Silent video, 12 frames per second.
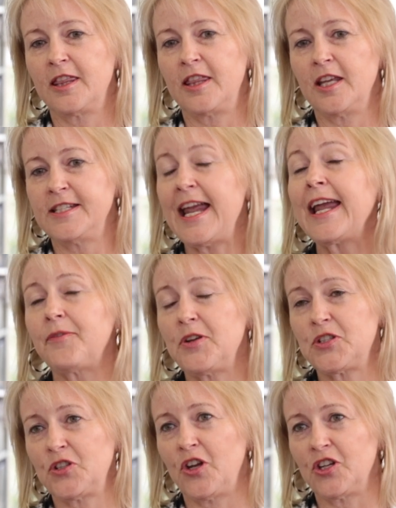the dengue
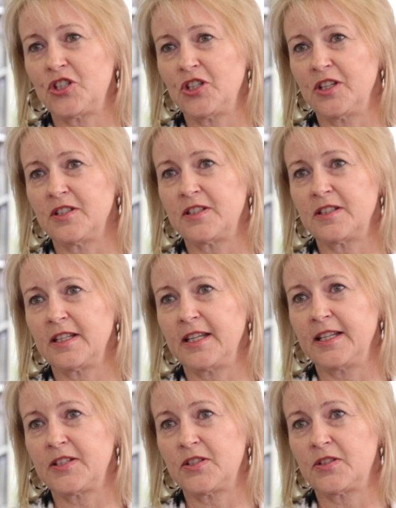resurgence
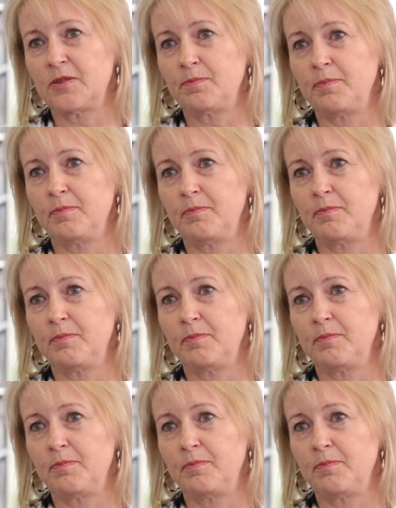is